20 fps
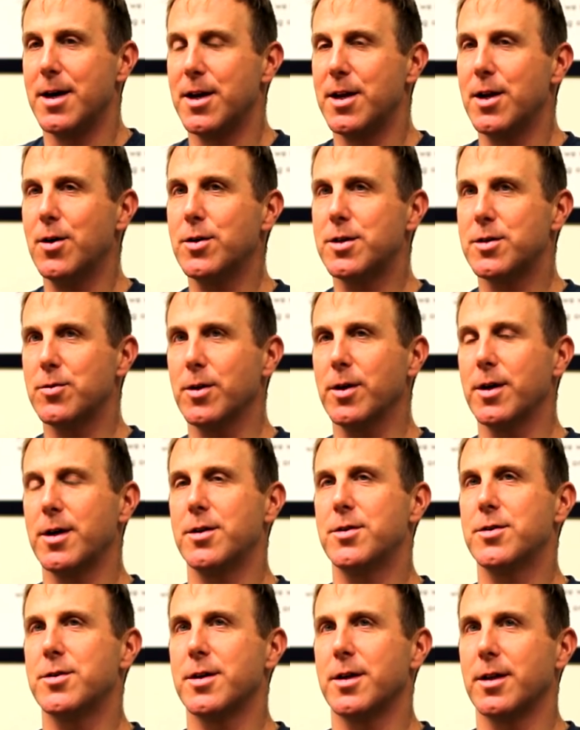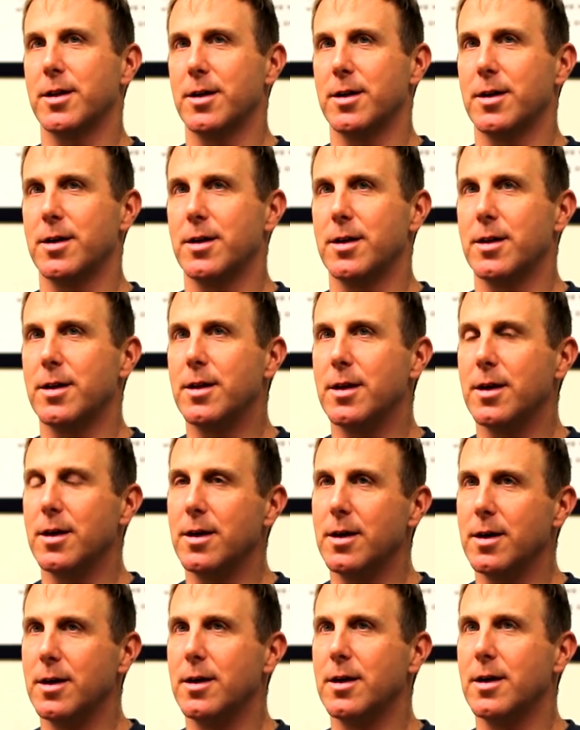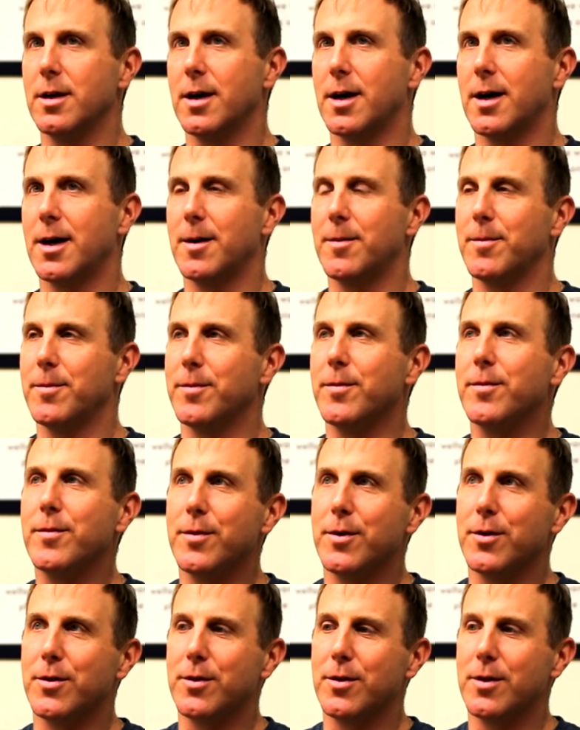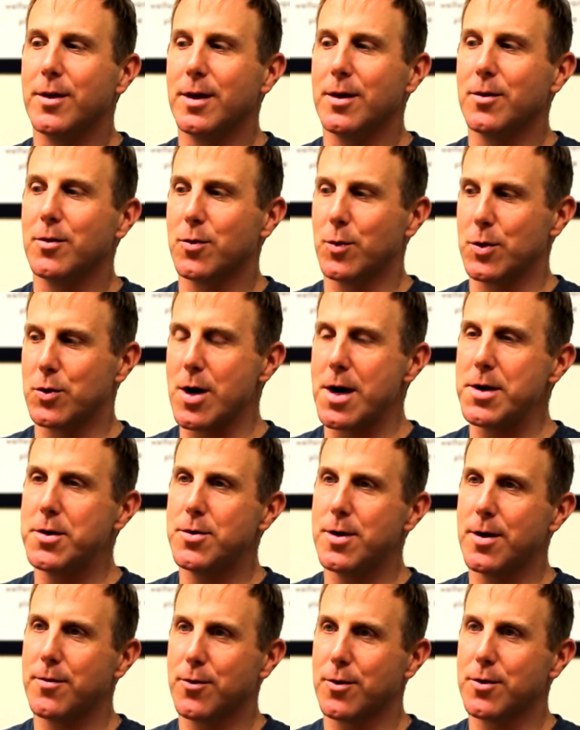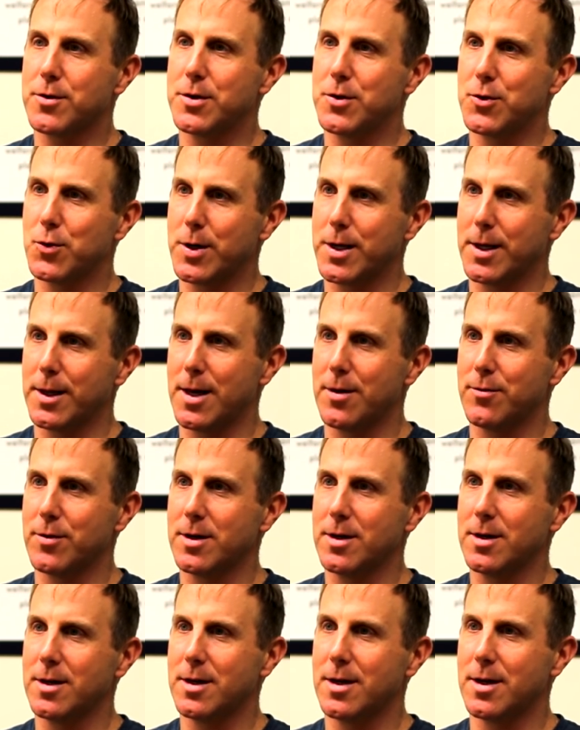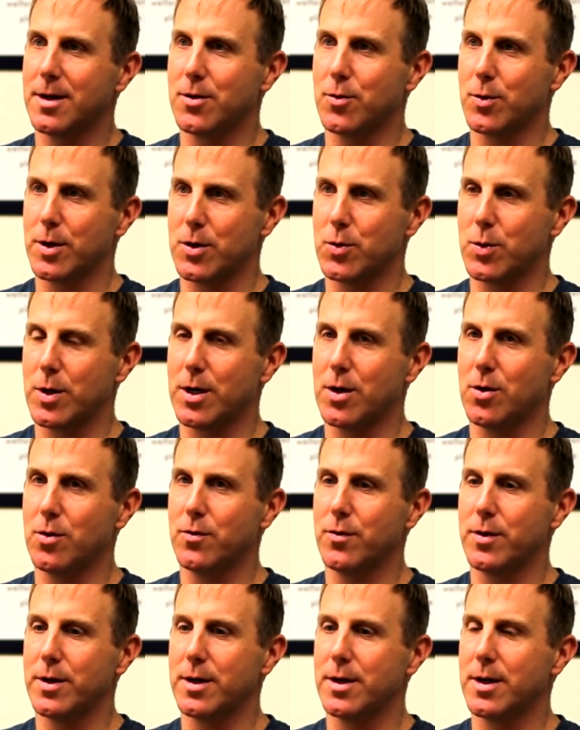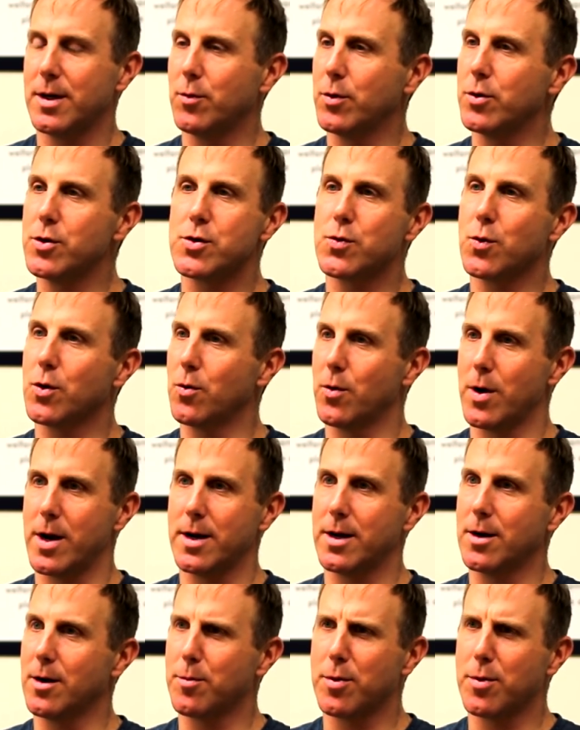You know, it's really interesting. The the um, this the so we tried to do that first in 2011 and 2012, and, and we just weren't ready.